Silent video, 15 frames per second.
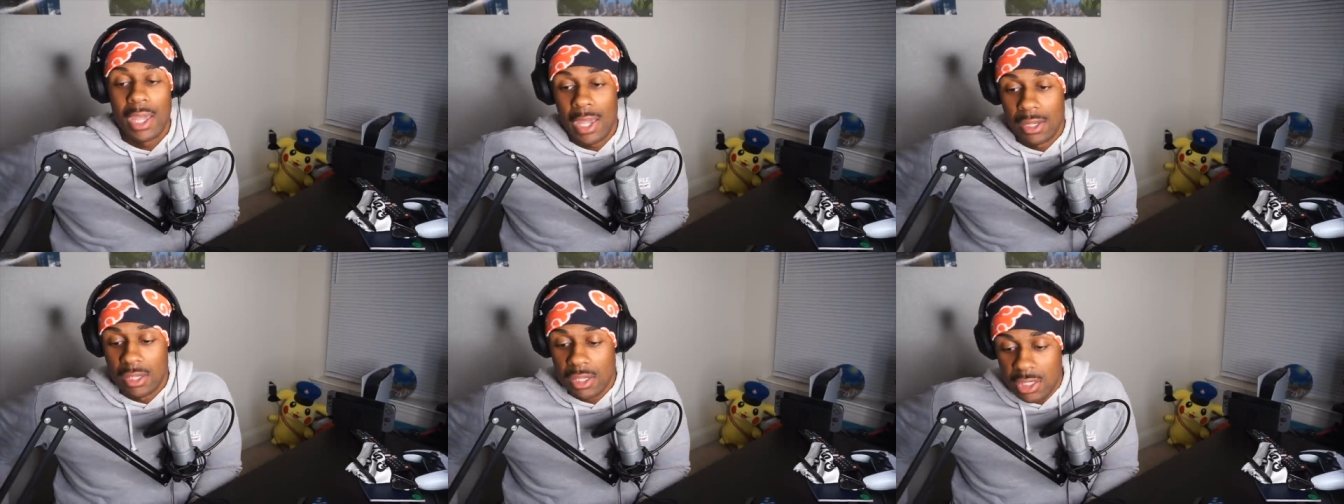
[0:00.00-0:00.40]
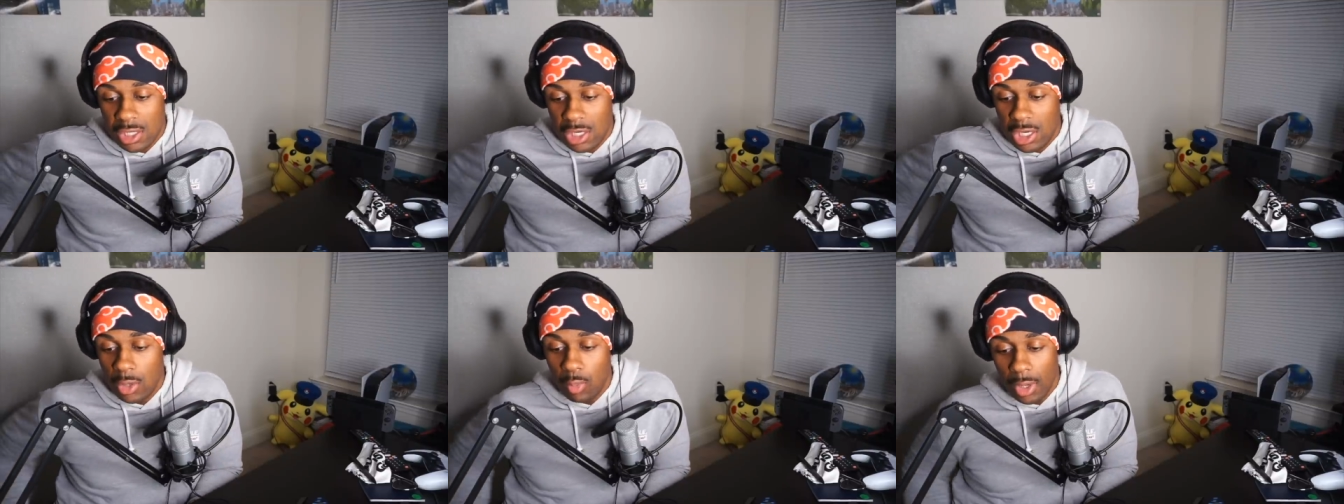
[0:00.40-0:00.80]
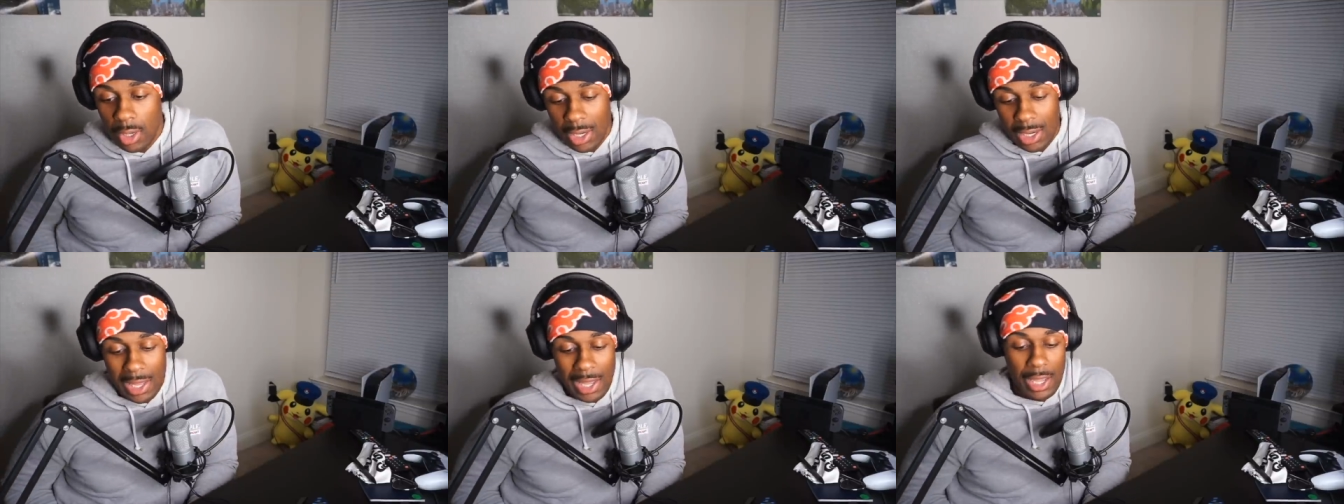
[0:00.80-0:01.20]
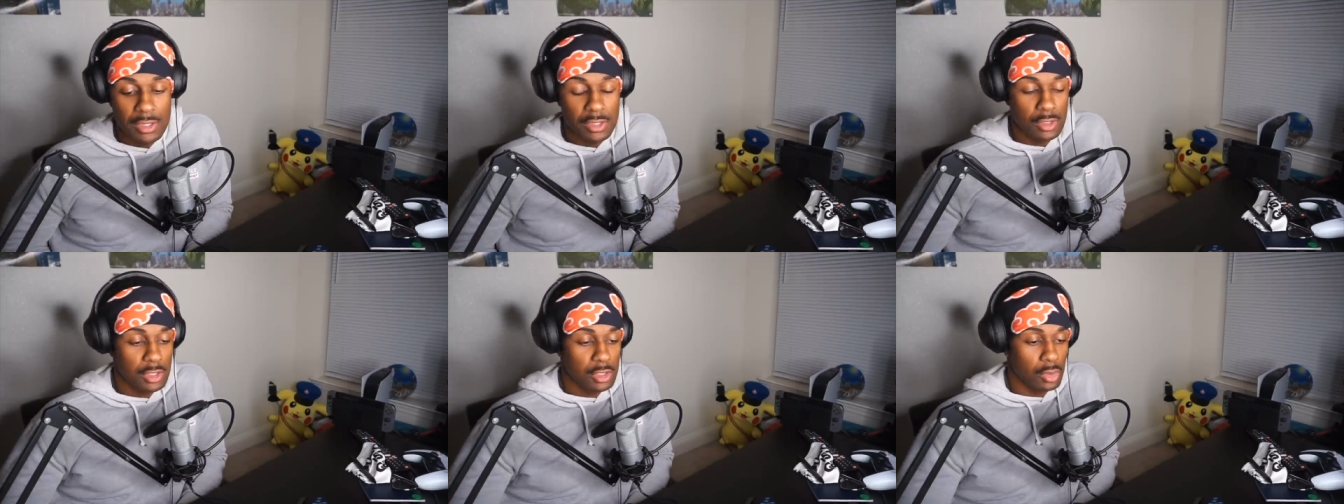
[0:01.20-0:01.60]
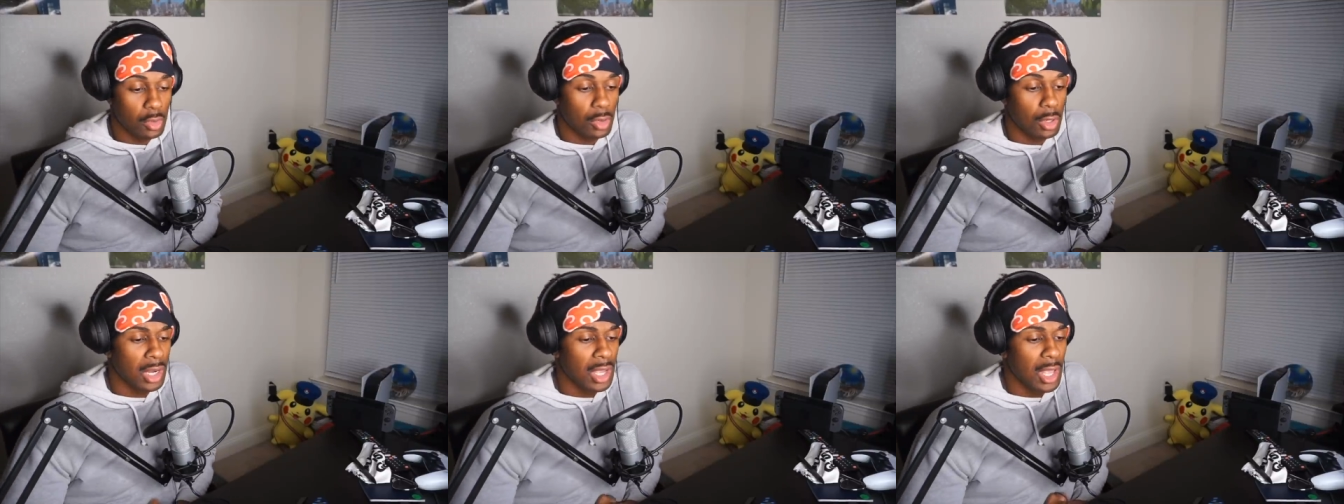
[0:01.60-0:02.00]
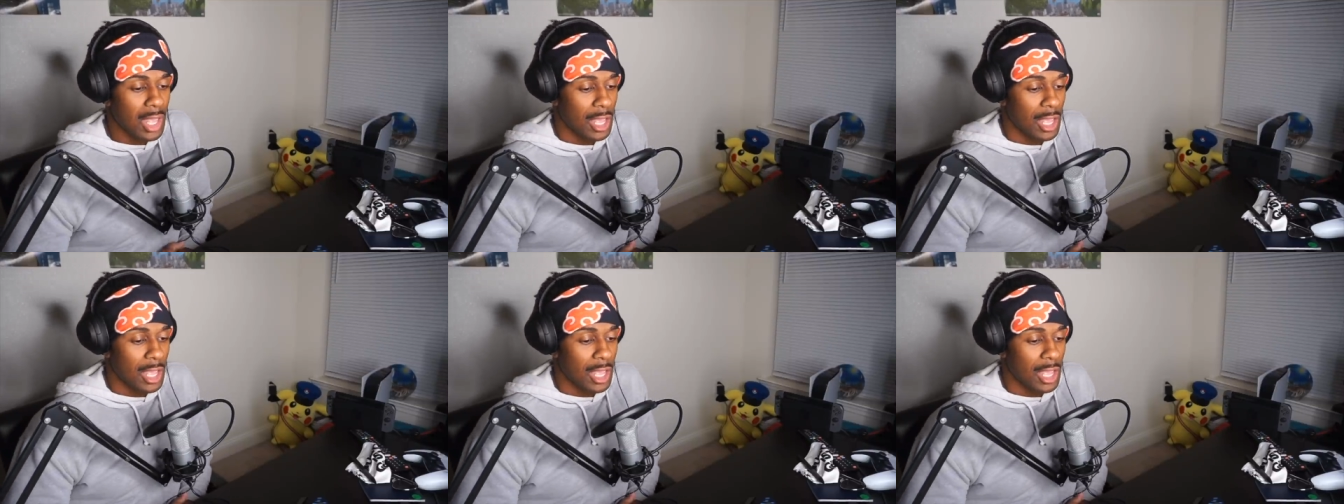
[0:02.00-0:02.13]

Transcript: and see what it has in store,